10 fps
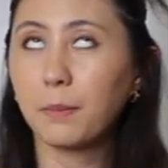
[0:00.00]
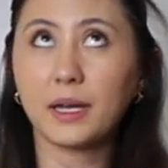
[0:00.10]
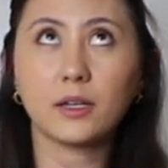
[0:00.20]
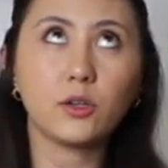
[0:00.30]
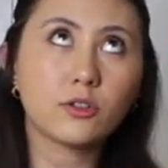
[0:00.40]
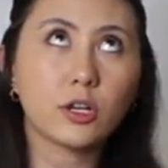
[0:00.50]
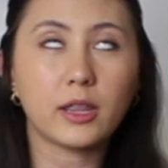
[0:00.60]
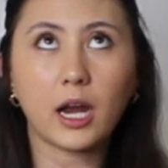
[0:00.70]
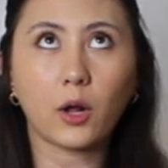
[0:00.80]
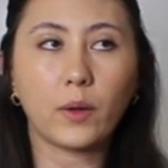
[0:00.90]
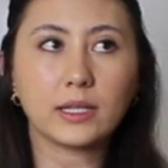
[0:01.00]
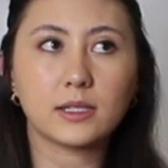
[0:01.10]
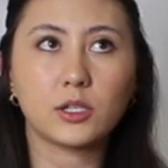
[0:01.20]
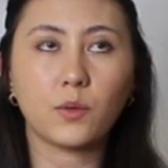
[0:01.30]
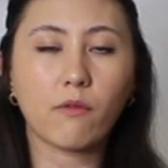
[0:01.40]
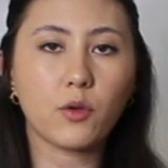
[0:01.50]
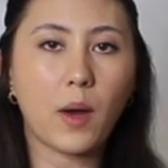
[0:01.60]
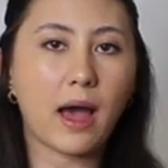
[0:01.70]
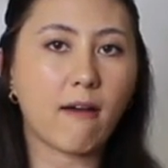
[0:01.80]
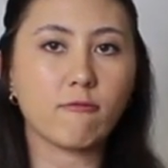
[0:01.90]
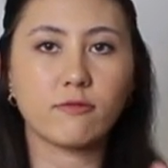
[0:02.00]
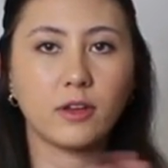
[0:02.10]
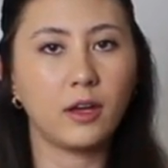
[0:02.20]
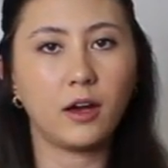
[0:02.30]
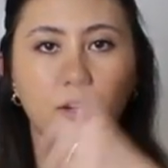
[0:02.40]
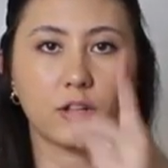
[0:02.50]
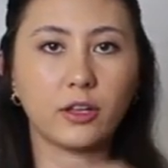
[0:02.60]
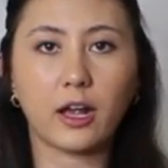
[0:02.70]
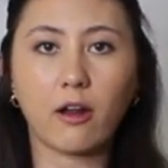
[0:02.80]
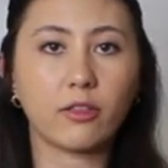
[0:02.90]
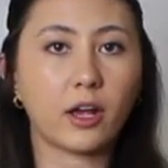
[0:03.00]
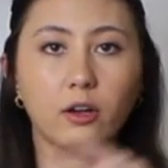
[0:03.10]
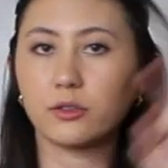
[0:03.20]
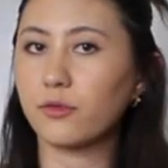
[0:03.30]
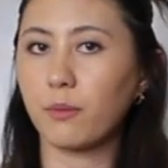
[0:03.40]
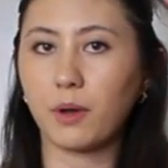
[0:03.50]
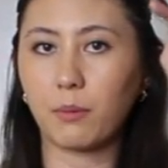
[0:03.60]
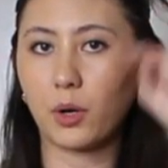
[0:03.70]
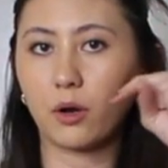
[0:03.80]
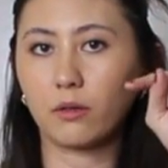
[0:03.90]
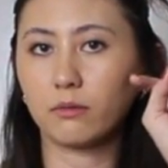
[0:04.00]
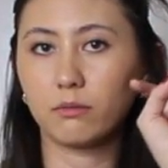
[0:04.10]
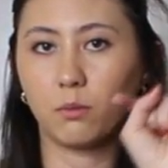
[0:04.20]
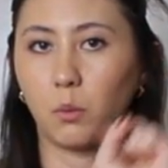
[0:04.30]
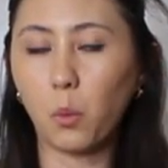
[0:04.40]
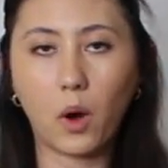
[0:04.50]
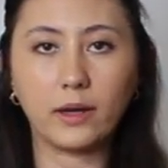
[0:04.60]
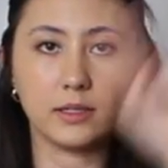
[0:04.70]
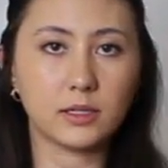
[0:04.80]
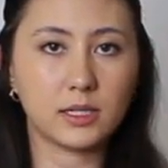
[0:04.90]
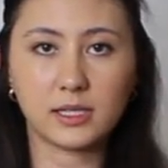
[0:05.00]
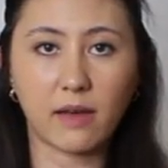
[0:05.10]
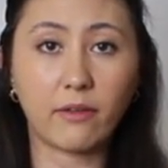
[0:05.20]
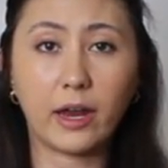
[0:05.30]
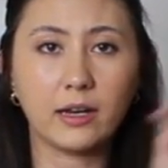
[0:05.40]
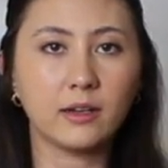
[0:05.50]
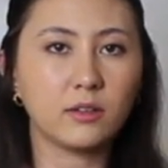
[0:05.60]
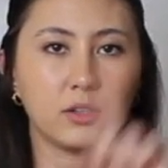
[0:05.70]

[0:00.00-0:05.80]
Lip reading: And usually that equates to if you have a curling iron that goes from number 1 to 7.